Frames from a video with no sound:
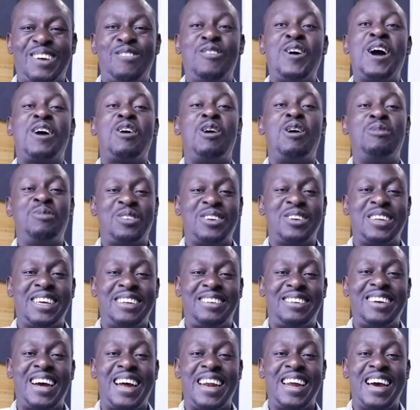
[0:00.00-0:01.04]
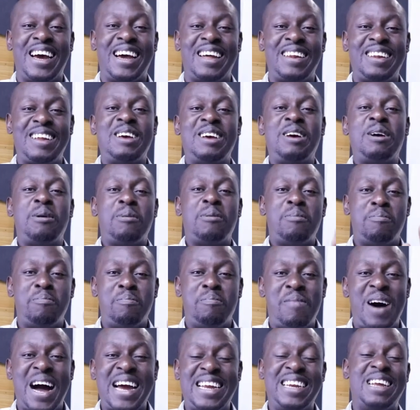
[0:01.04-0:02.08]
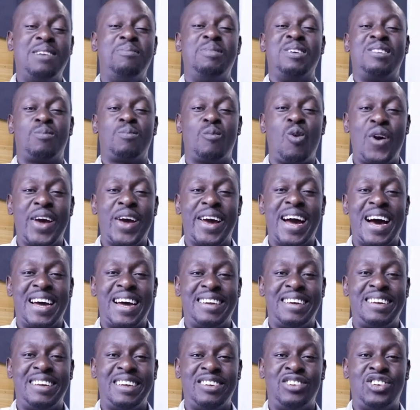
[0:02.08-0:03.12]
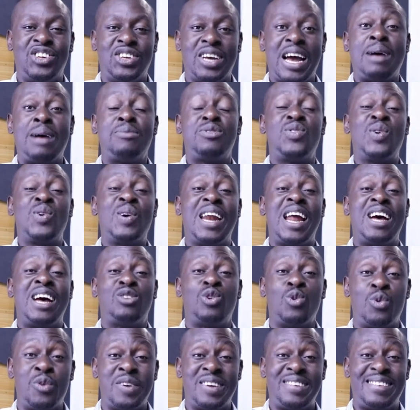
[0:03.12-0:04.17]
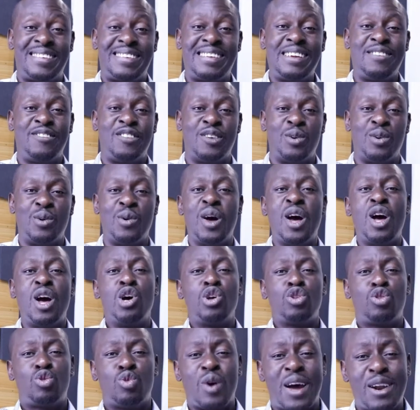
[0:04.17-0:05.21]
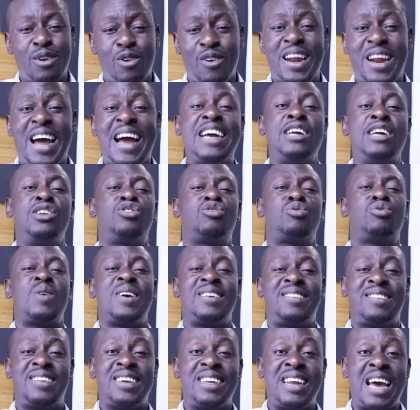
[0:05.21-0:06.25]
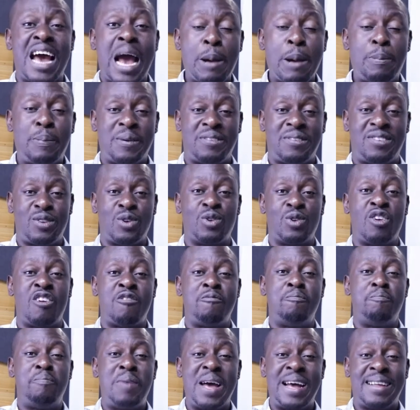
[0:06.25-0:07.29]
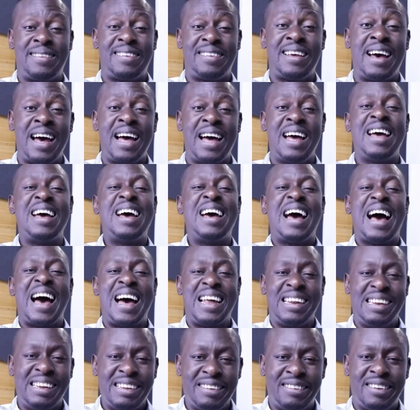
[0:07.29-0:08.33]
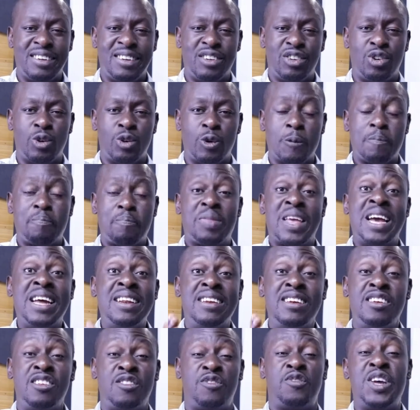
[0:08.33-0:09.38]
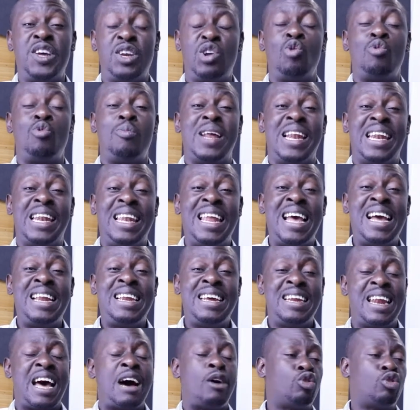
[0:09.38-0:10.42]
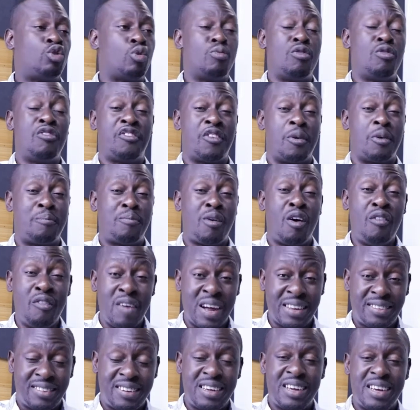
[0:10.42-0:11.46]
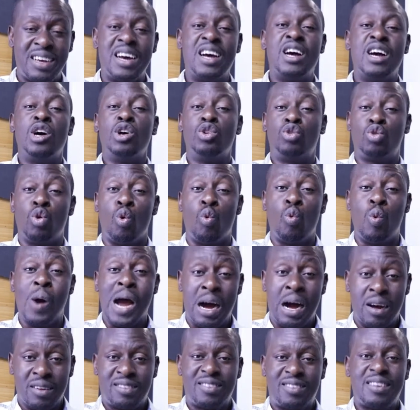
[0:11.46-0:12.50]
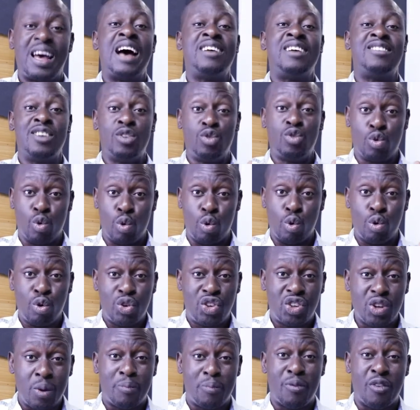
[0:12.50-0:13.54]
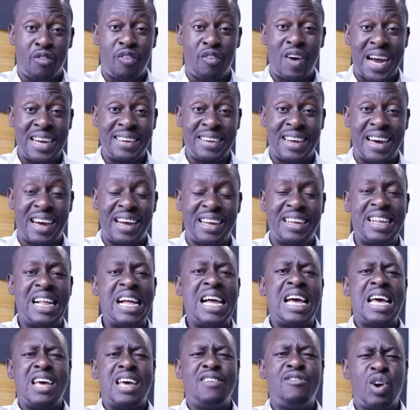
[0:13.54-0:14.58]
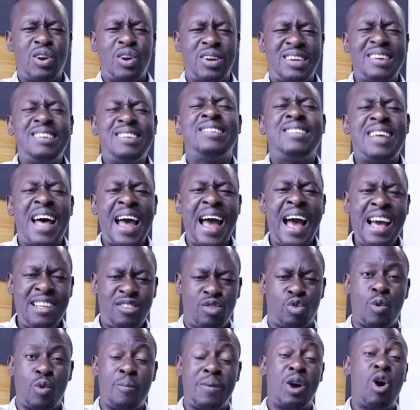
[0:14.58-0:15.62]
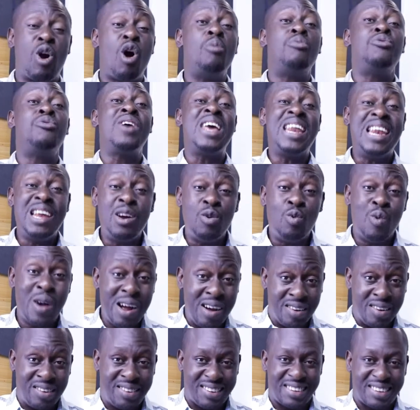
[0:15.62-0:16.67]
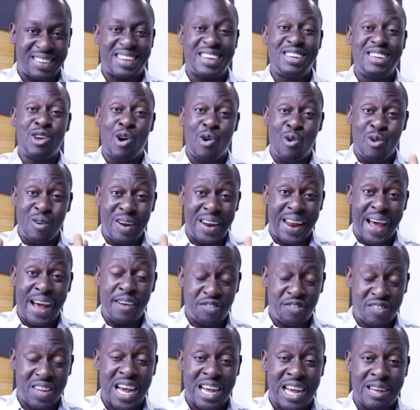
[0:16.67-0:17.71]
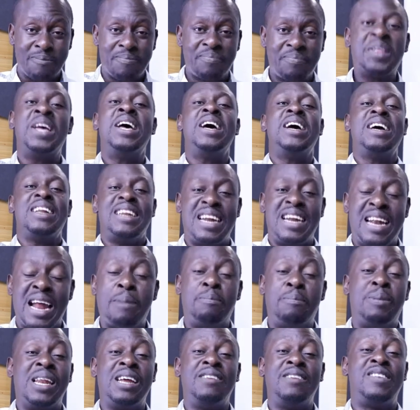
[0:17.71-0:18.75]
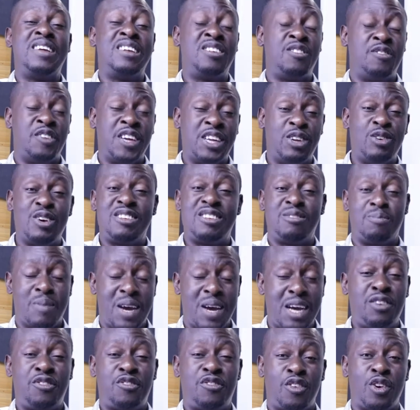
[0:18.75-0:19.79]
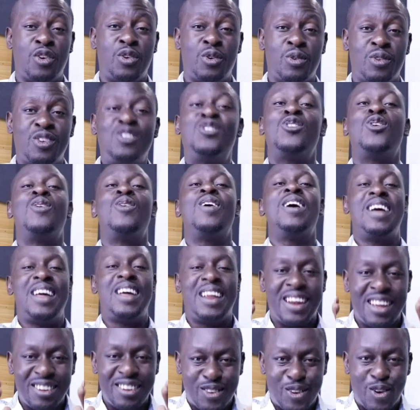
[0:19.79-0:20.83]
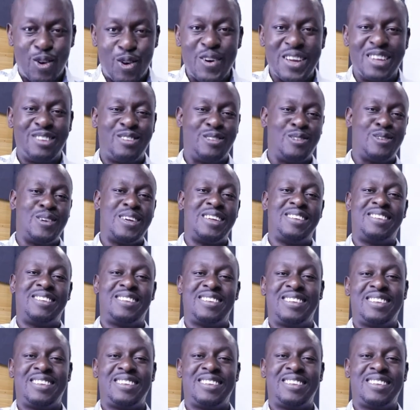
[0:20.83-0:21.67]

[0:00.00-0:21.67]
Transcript: Welcome to the channel. My name is Gboyega Adedeji. I'm so glad to receive you to another interesting episode of Better and Leading You. In this video, we'll be learning how to move from poverty to wealth as a solution provider. If your desire is to become really wealthy in your own lifetime, then I believe this video is meant for you. So let's go into it.